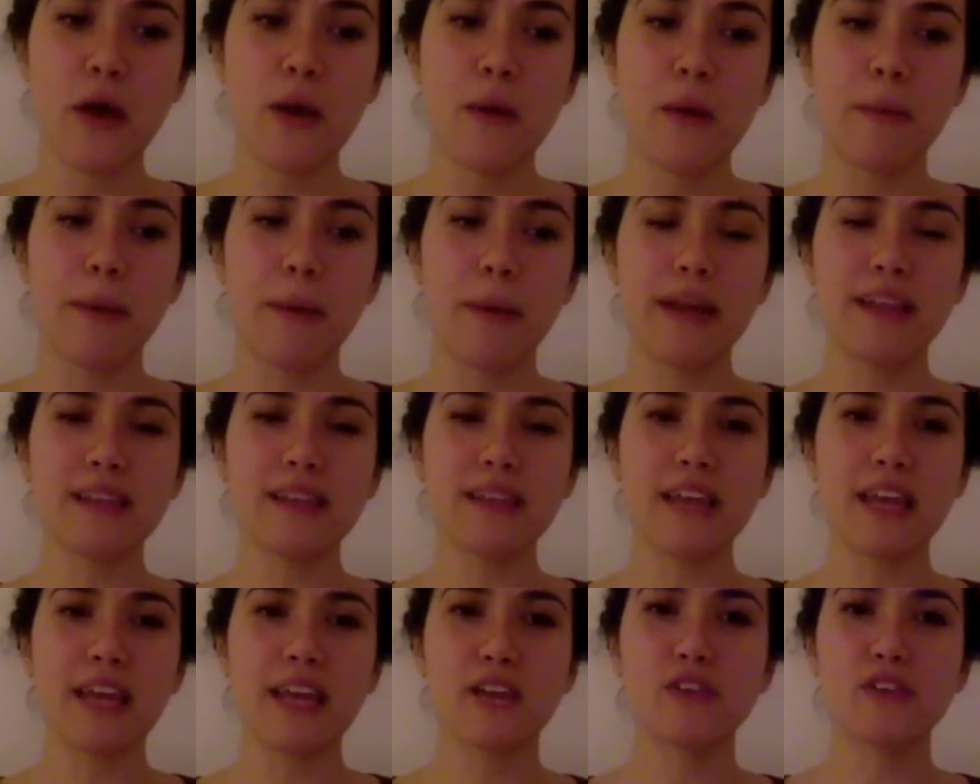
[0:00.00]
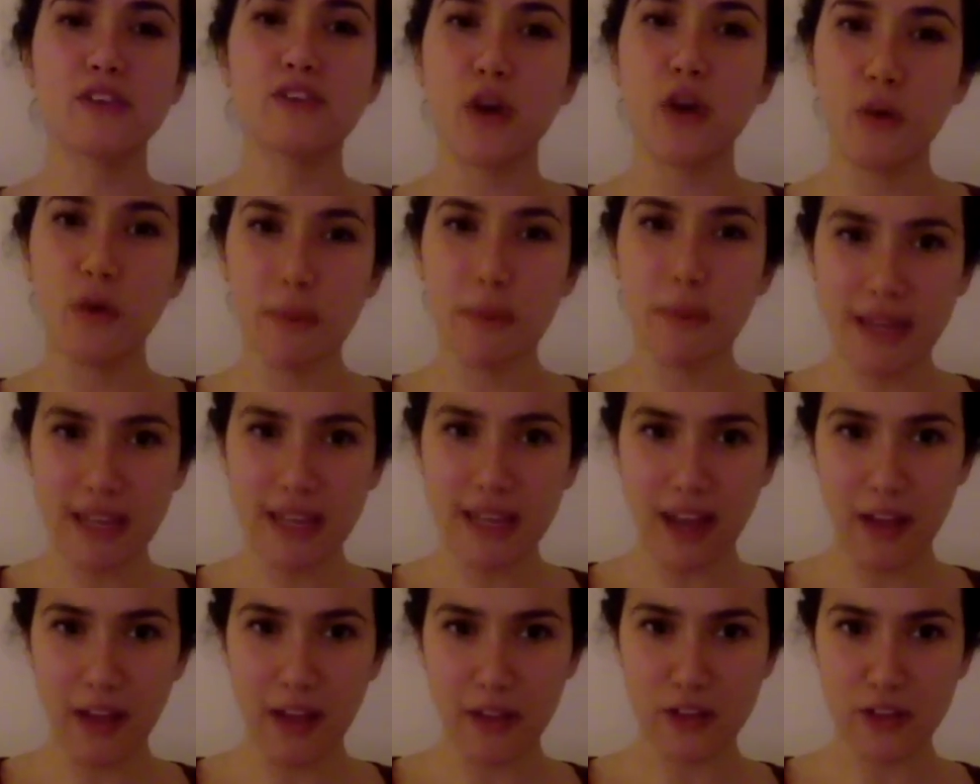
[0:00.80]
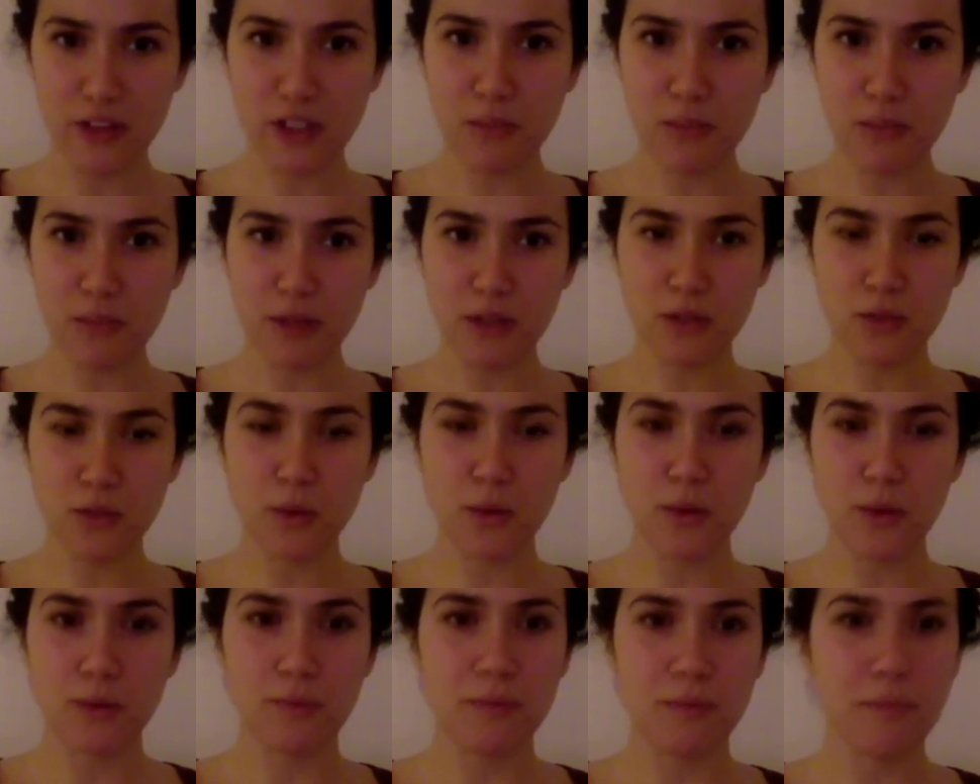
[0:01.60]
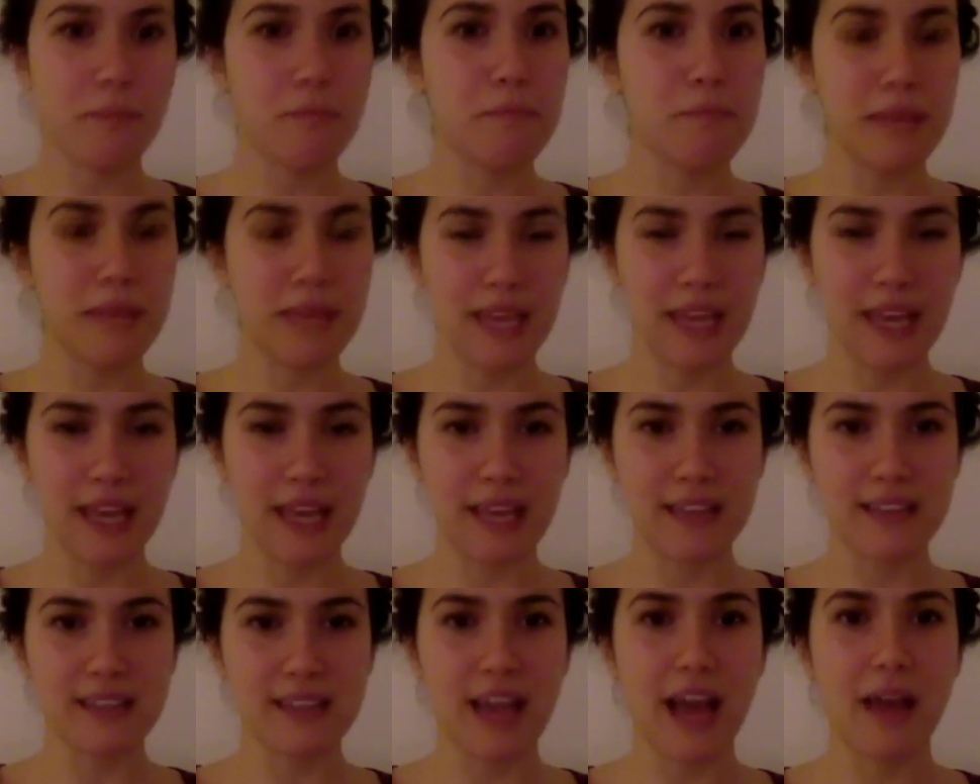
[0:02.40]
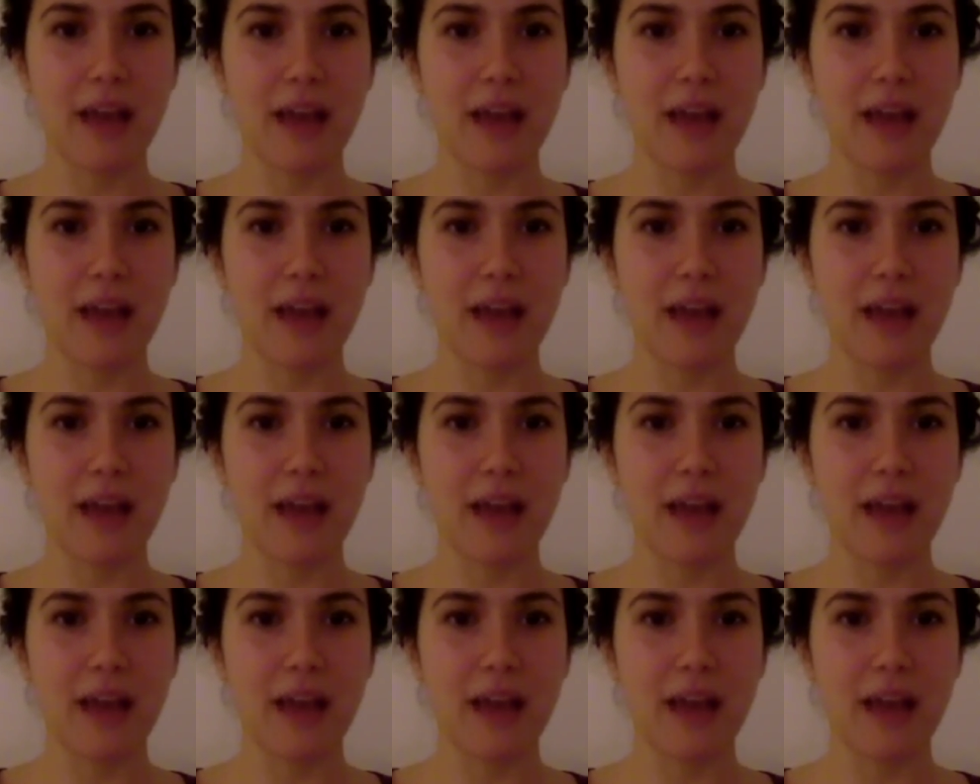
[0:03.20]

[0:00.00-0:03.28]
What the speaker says: But like so many other spiritual beings,